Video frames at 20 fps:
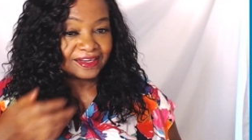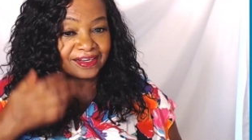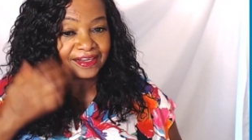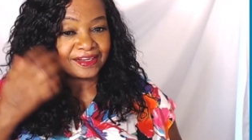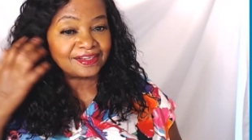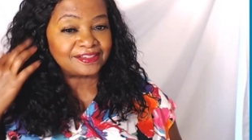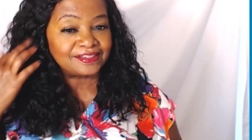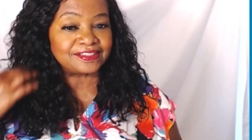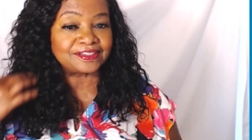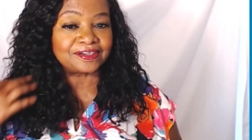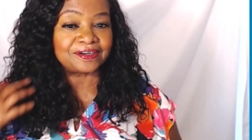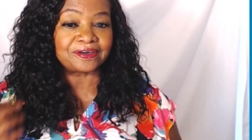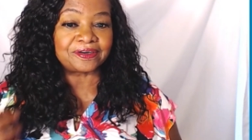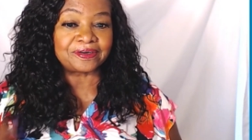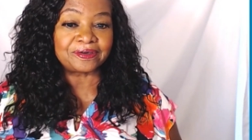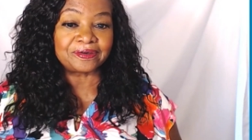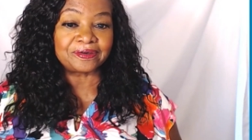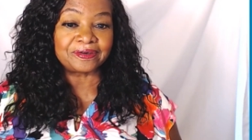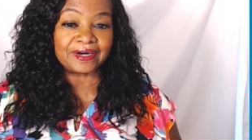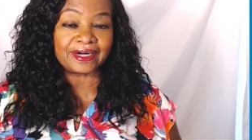
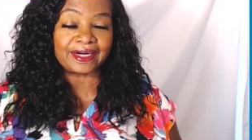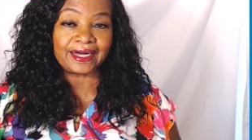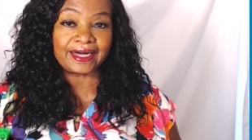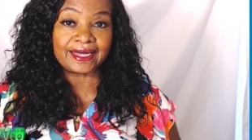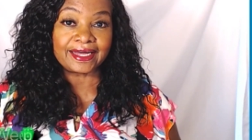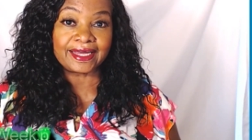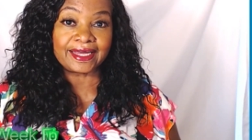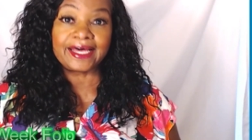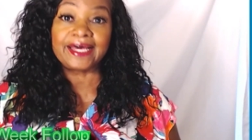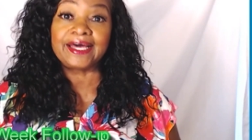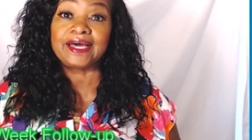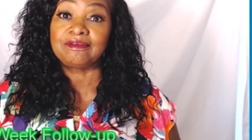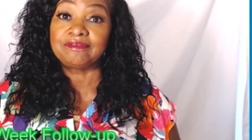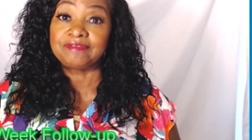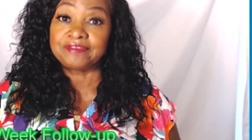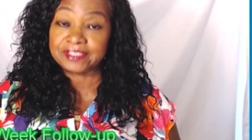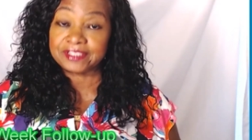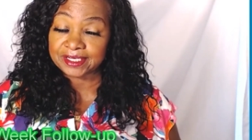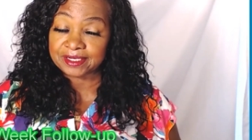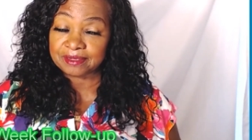So I have
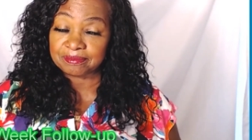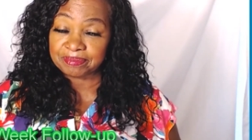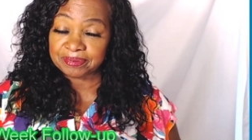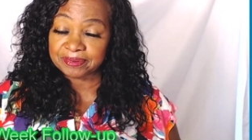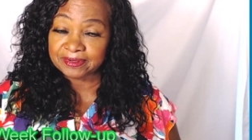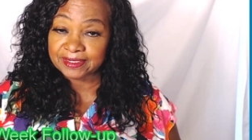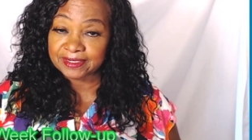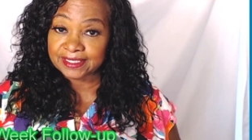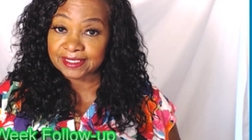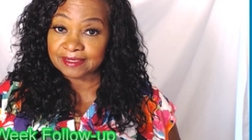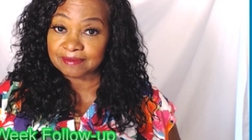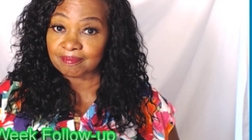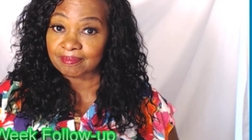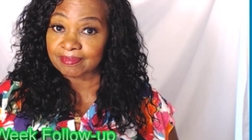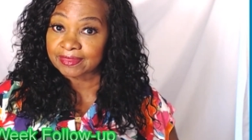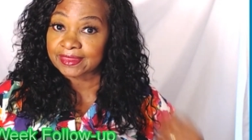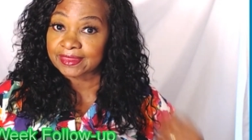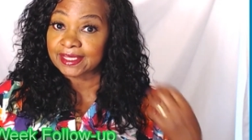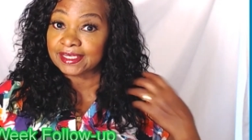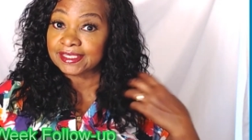shampooed it.
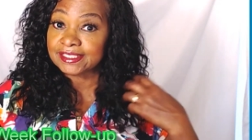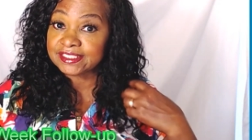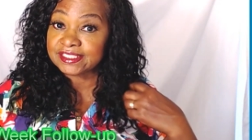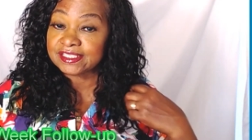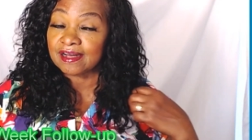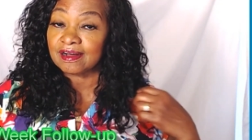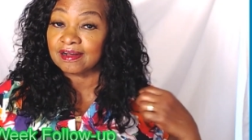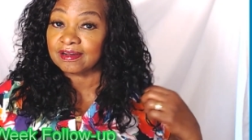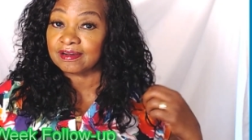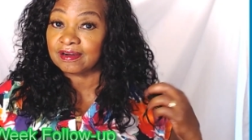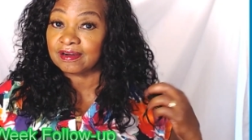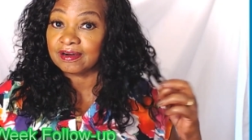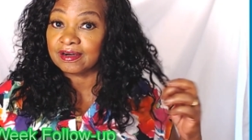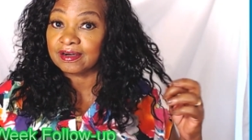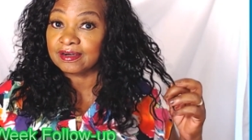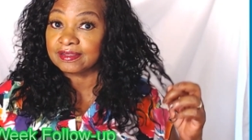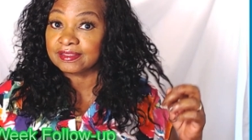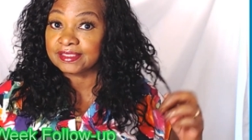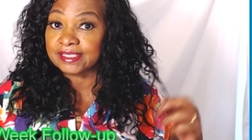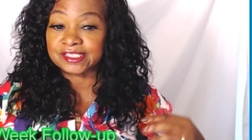The stock
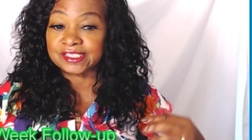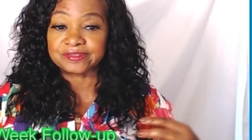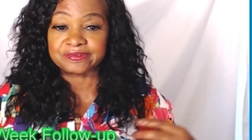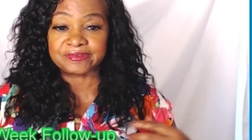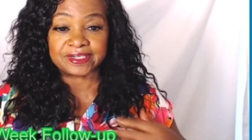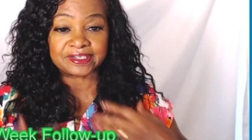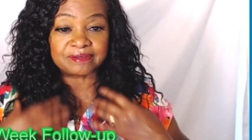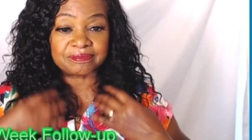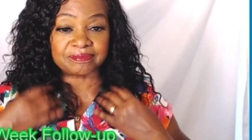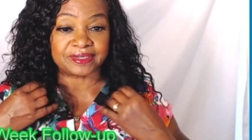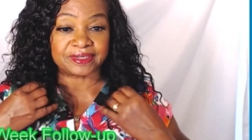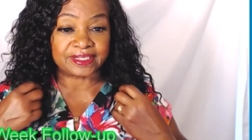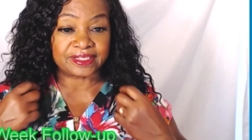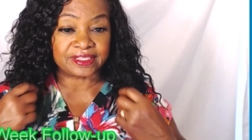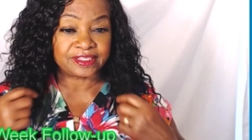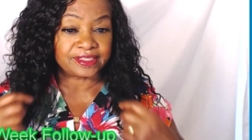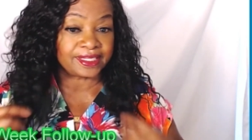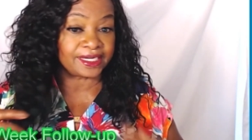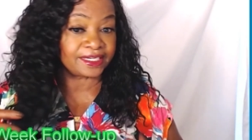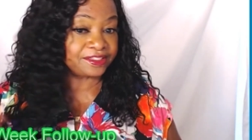card does
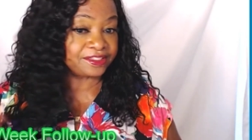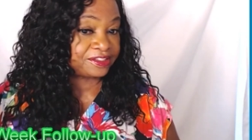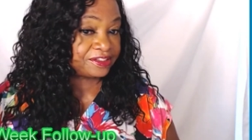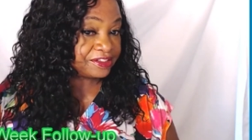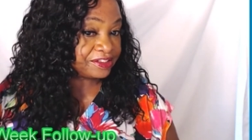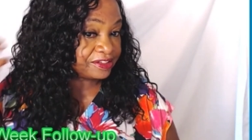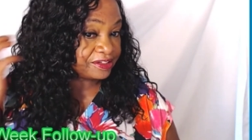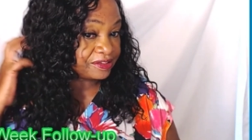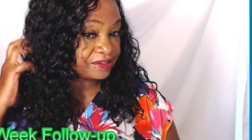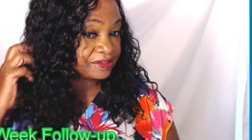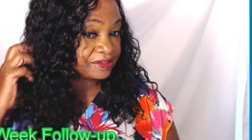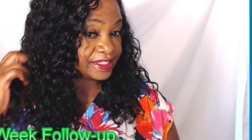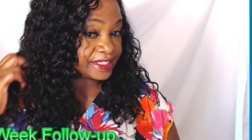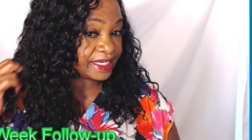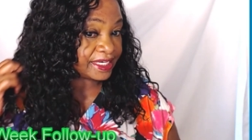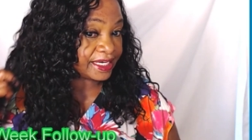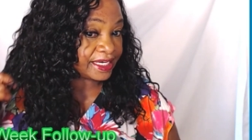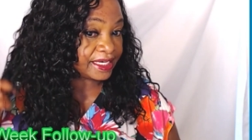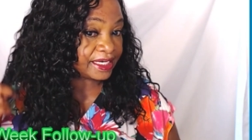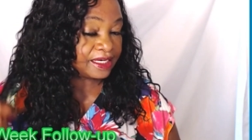recommend that you use
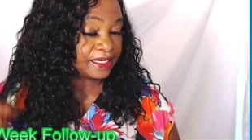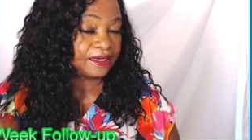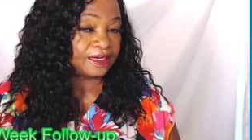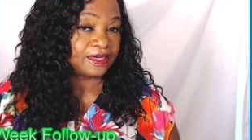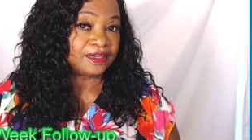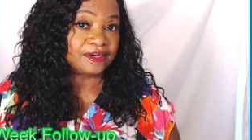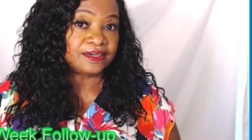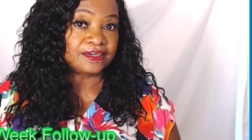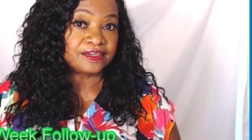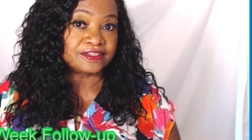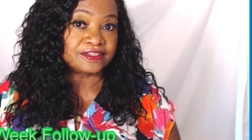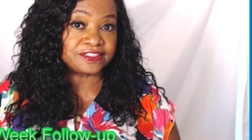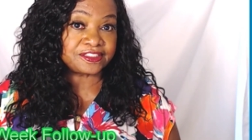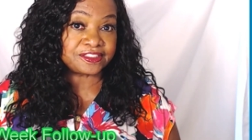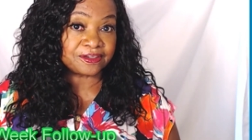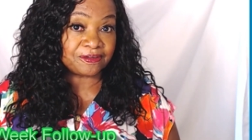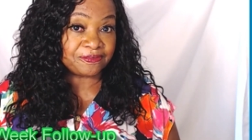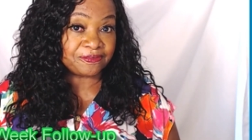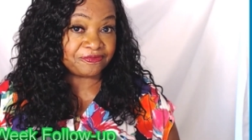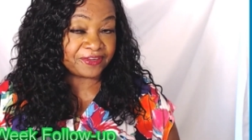a
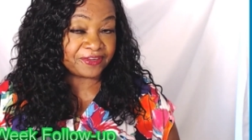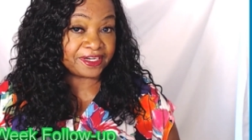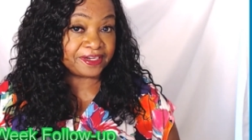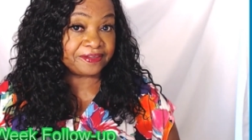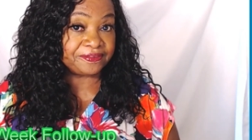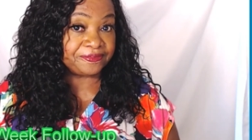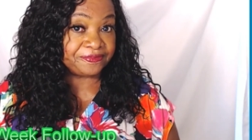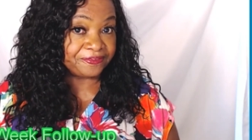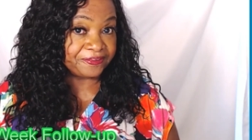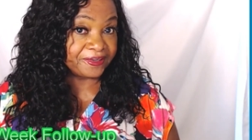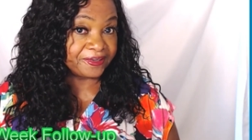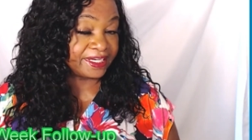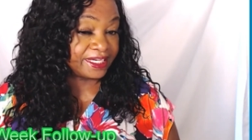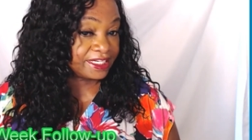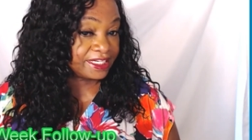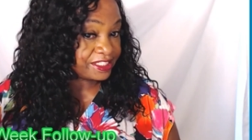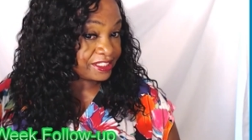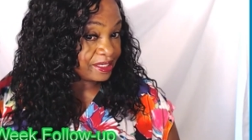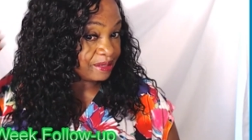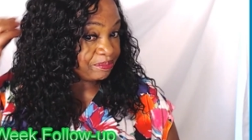sulfate-free
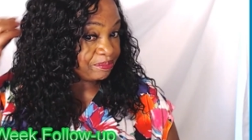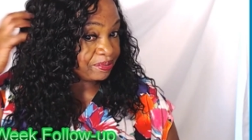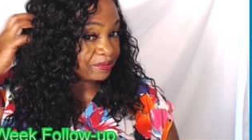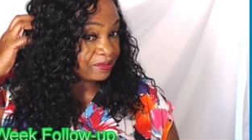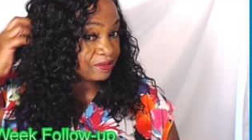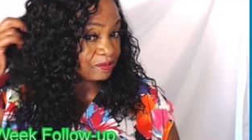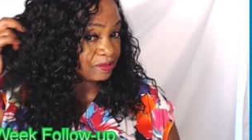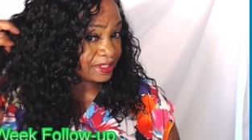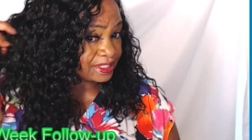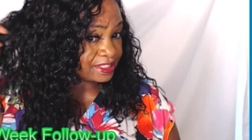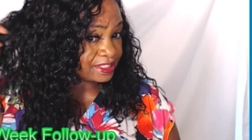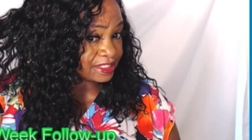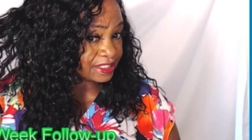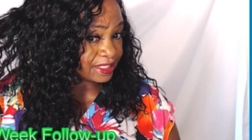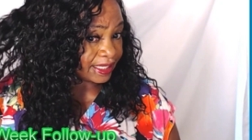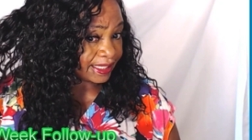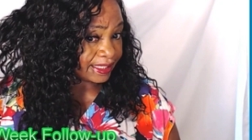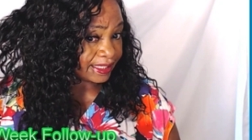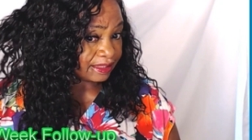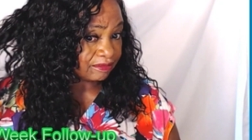shampoo, which
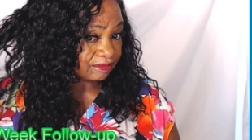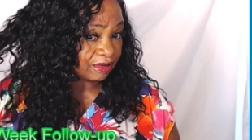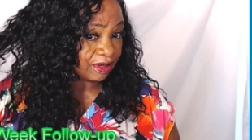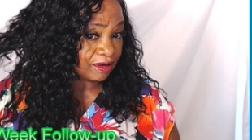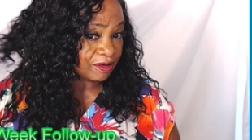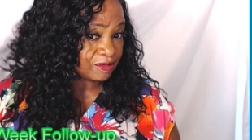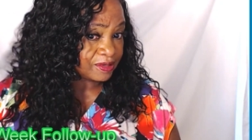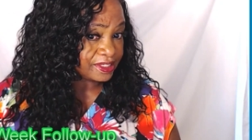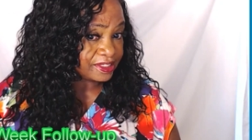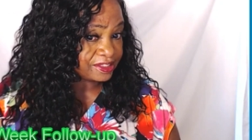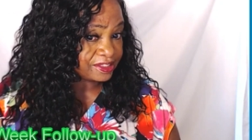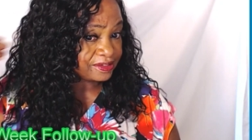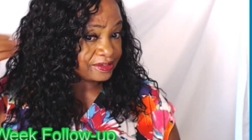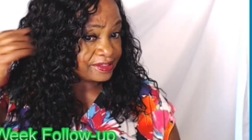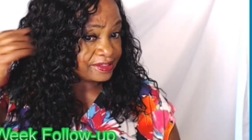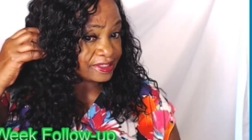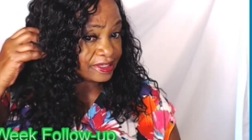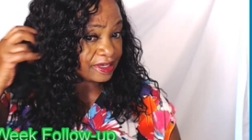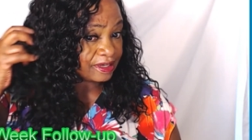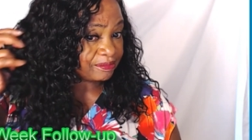I always
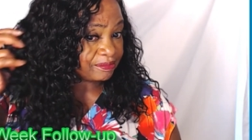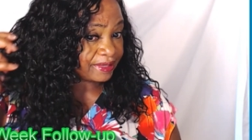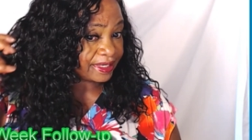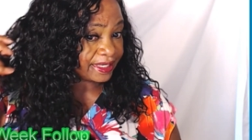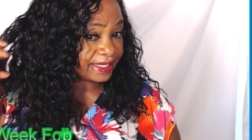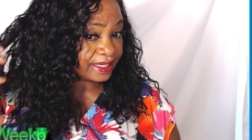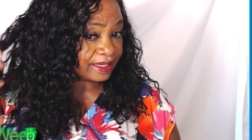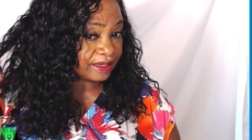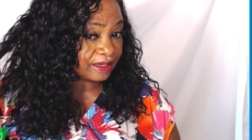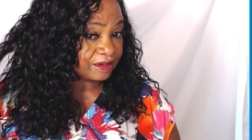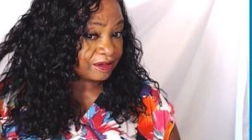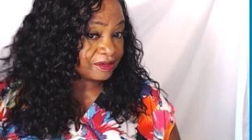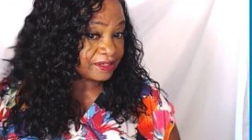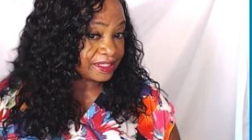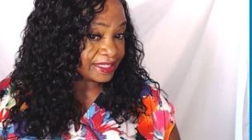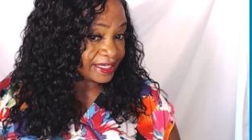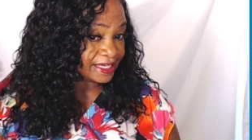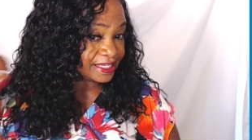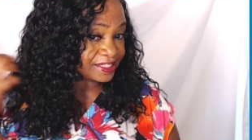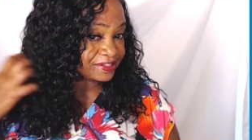use on my own
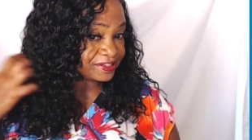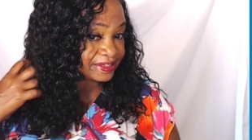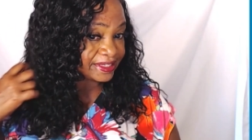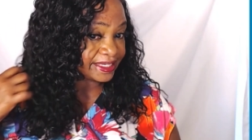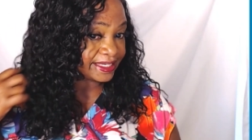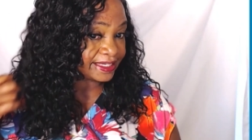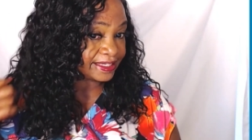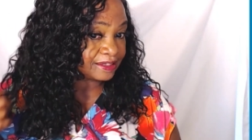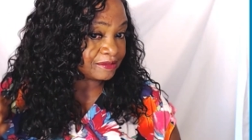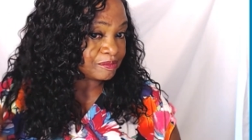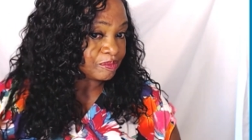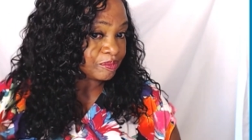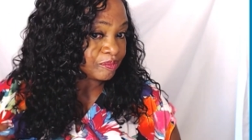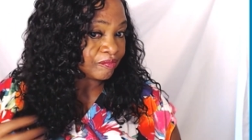natural hair.